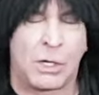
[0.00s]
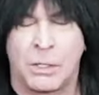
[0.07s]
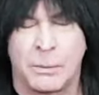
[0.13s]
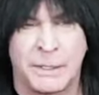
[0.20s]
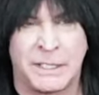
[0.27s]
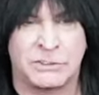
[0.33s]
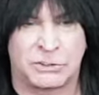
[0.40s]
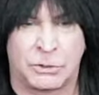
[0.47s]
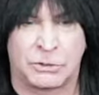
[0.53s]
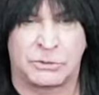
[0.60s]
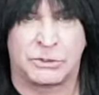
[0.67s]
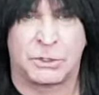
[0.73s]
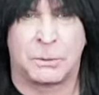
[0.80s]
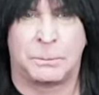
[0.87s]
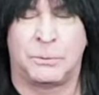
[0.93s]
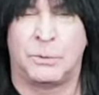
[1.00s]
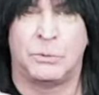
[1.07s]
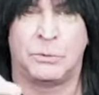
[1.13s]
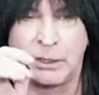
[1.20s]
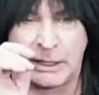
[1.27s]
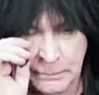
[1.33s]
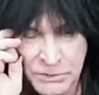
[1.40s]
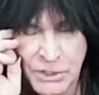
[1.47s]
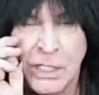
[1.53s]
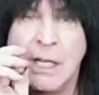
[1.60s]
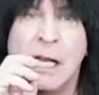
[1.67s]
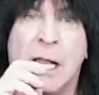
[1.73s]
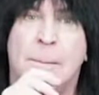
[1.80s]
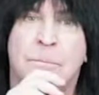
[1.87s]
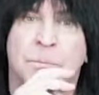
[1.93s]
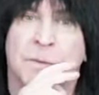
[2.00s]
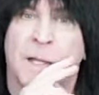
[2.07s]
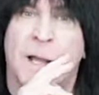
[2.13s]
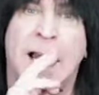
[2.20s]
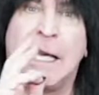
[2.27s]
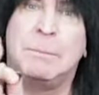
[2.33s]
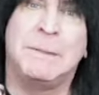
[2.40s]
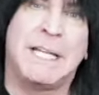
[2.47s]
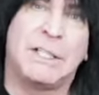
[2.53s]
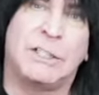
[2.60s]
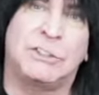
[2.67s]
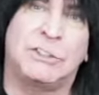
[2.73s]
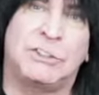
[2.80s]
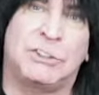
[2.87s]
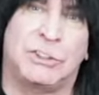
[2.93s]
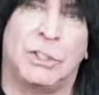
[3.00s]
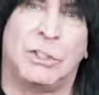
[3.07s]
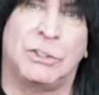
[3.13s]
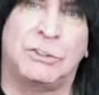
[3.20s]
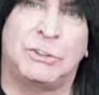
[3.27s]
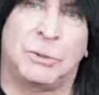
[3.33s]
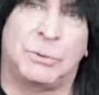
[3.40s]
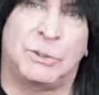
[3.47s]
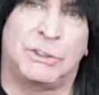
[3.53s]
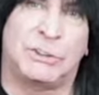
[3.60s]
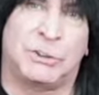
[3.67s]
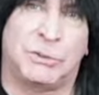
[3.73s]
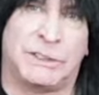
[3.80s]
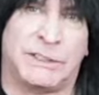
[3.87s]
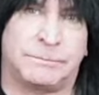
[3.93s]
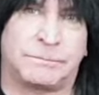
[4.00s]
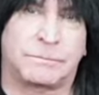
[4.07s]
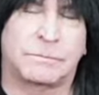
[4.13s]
all my instructional programs, I am not a judge or a jury.